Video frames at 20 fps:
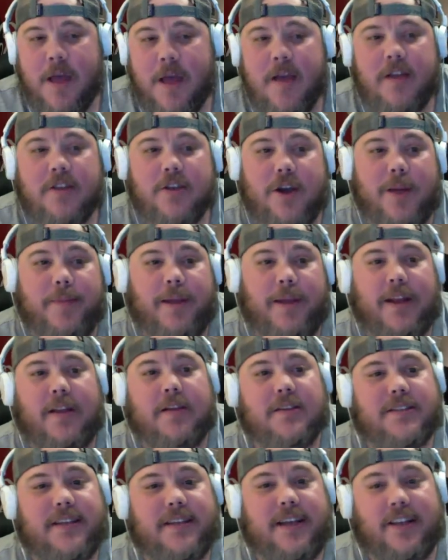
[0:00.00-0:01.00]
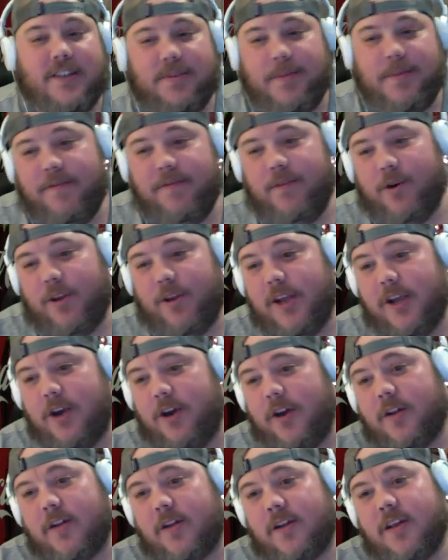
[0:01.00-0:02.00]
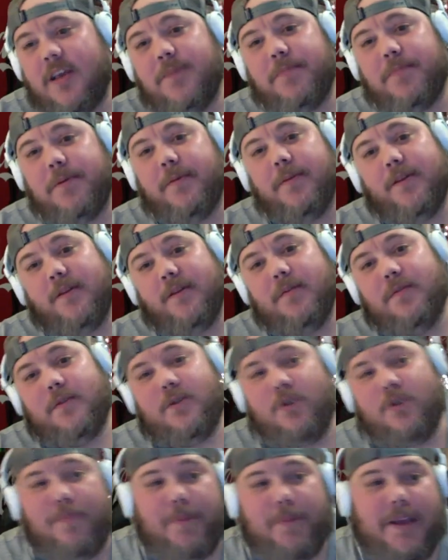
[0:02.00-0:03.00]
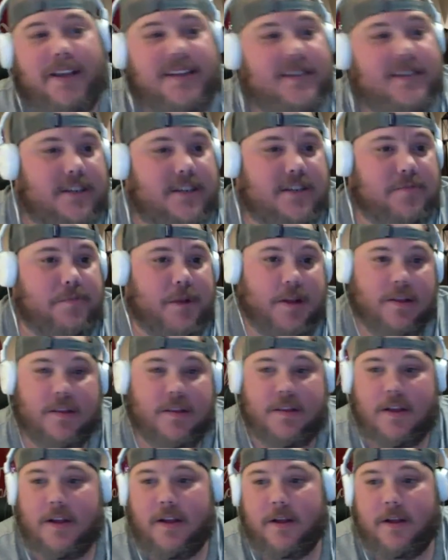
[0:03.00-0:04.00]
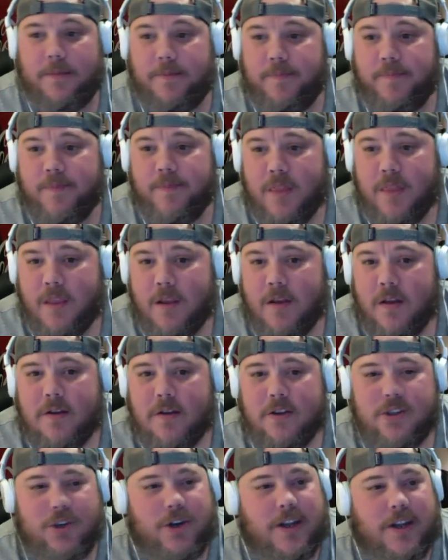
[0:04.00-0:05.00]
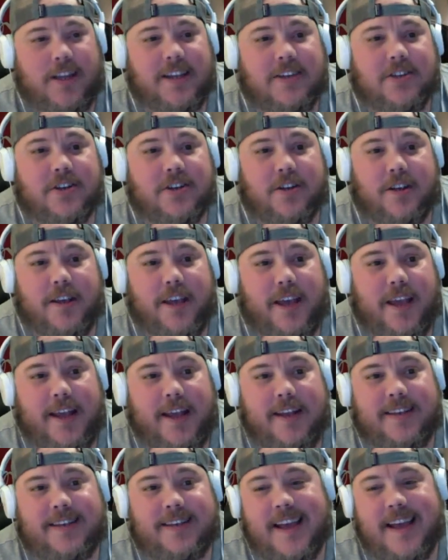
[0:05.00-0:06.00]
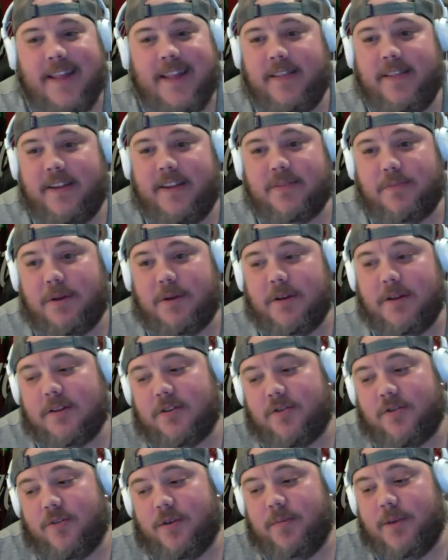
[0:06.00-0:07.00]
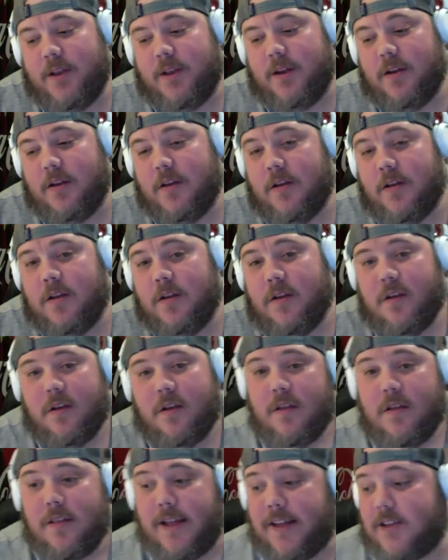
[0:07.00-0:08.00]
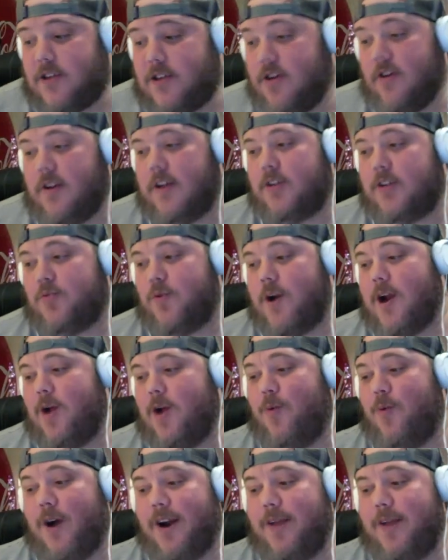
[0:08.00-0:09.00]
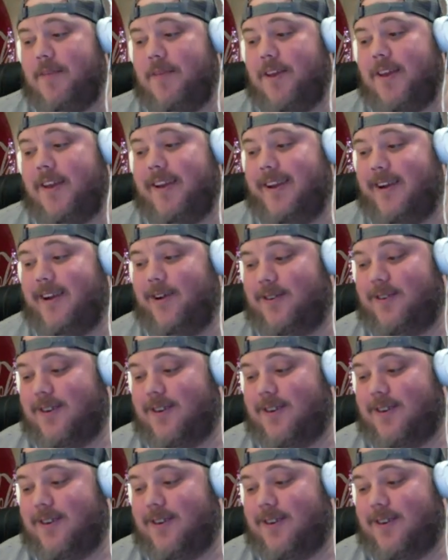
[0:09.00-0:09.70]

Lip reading: So, I mean, sales have been really good. Keeping good pace this month. Should easily hit 10 this month. So, I mean, that's good. That's where I want to be, you know?